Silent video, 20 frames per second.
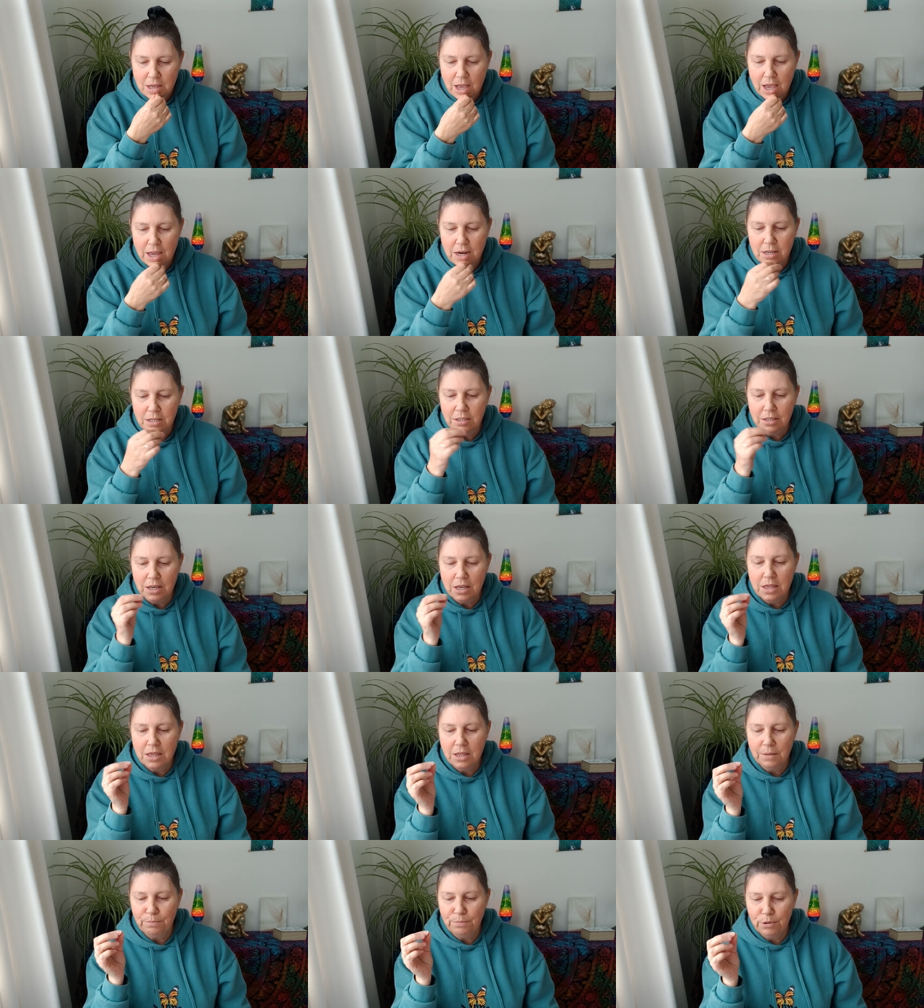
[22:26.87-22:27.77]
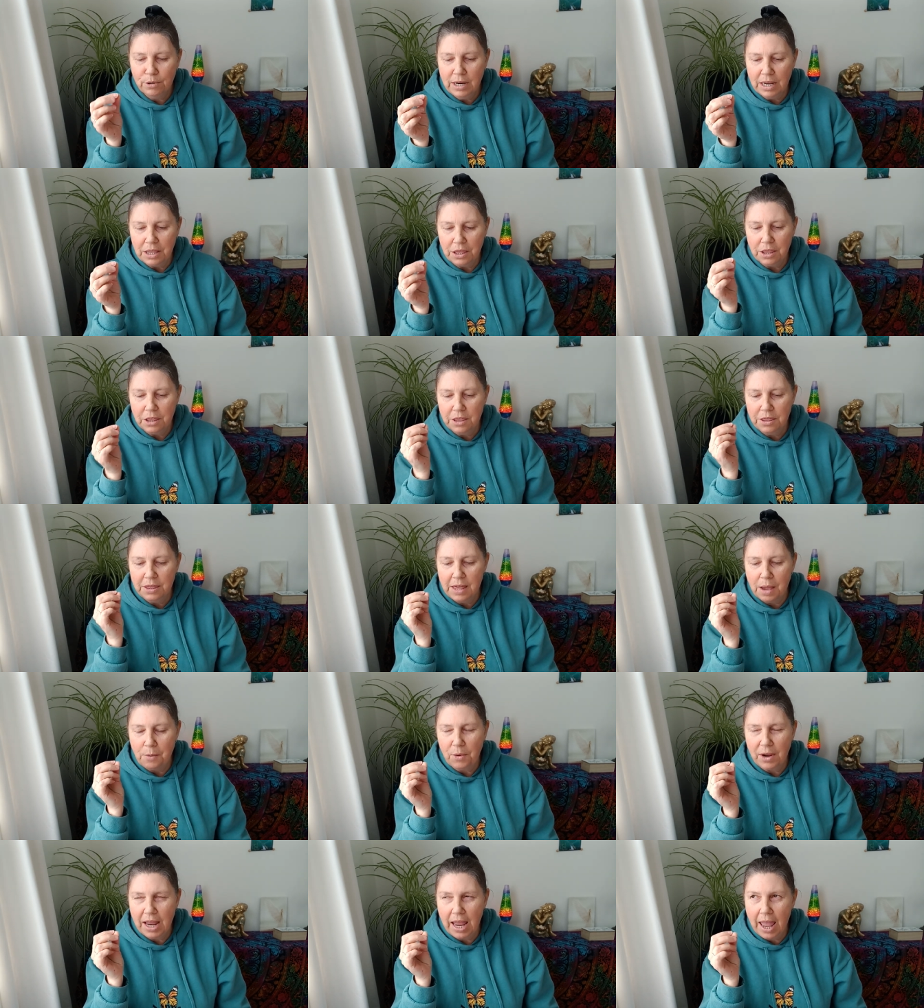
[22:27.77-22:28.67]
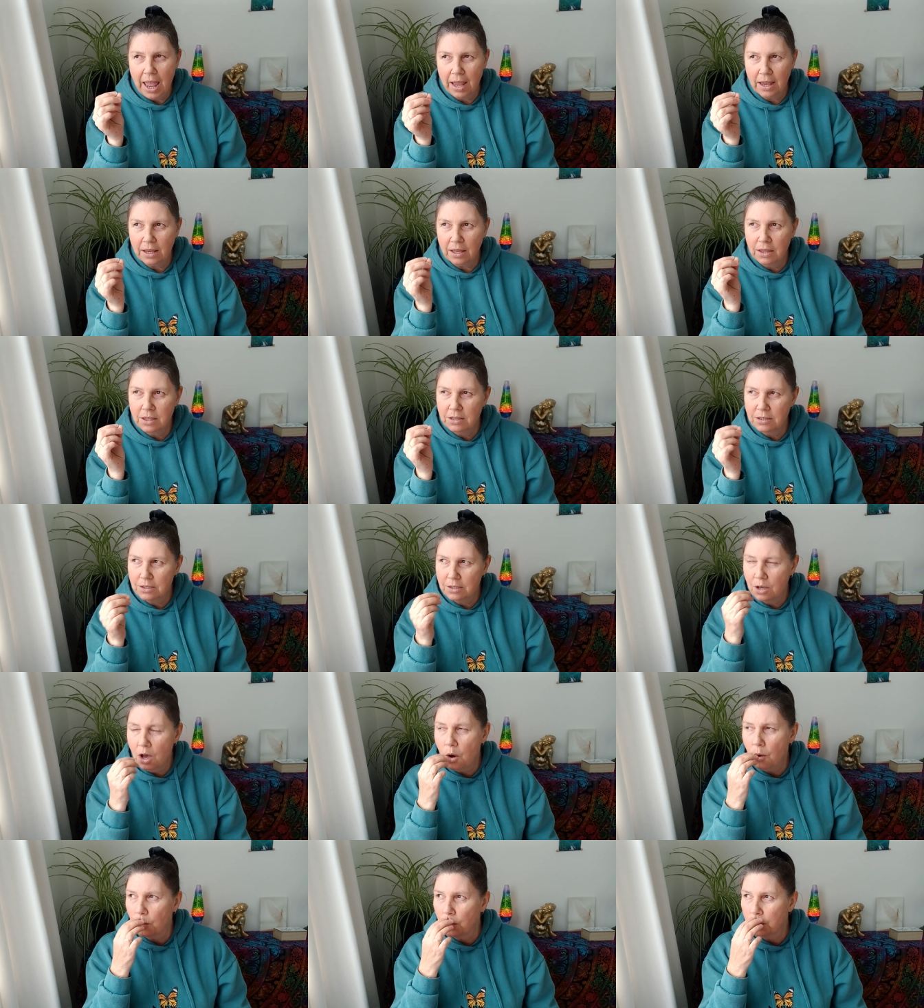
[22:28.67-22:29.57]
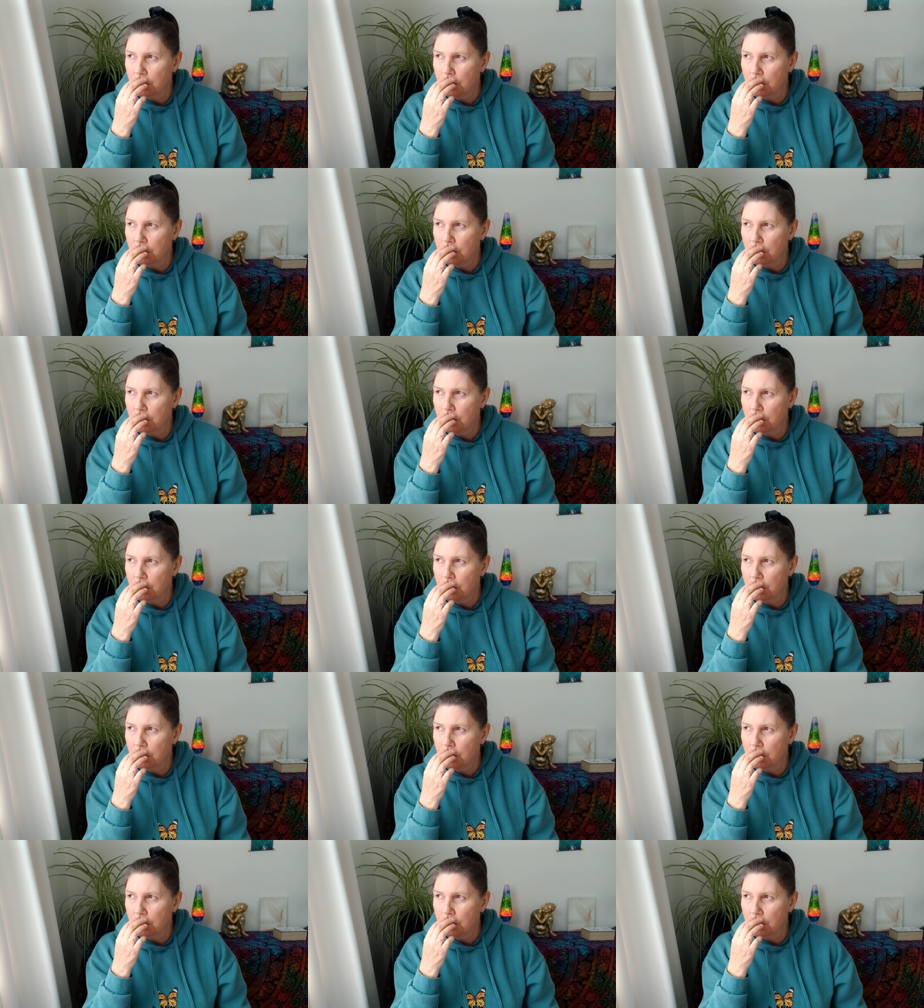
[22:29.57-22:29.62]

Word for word: And it's in the breath that we anchor the soul.